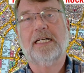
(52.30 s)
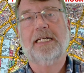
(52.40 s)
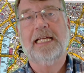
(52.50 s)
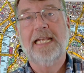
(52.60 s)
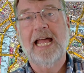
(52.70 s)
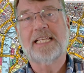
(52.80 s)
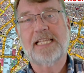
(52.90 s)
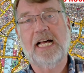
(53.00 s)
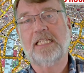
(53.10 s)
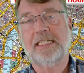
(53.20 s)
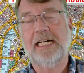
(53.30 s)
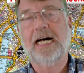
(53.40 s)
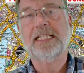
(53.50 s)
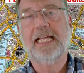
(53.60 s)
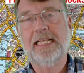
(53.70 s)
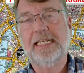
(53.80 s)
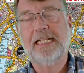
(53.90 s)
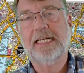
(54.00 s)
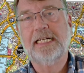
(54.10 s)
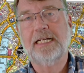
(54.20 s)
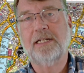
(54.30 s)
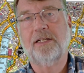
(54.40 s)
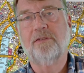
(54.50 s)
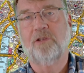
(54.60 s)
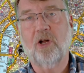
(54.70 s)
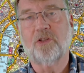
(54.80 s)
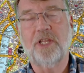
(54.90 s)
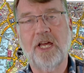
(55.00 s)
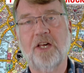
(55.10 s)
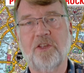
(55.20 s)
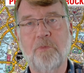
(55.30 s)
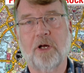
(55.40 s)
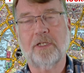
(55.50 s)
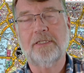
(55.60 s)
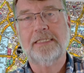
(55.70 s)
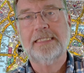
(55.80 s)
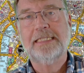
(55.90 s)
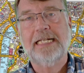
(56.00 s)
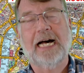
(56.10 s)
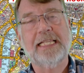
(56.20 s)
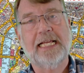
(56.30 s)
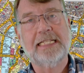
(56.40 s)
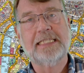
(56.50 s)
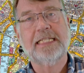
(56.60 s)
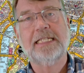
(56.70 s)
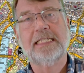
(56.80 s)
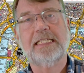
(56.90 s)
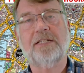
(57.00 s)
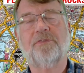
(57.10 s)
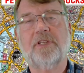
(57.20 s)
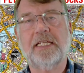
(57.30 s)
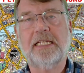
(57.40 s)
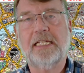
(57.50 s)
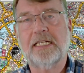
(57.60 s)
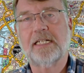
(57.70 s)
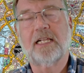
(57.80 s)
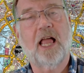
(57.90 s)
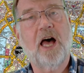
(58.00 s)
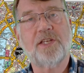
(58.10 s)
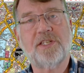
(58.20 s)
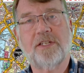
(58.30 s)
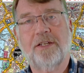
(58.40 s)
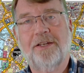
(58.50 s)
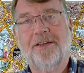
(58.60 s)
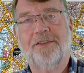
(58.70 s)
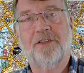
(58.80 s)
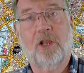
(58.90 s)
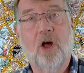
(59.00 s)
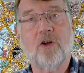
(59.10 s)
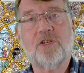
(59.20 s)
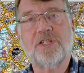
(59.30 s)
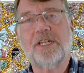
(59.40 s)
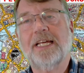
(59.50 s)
in Excel and then log the Earth model and then give the class the logs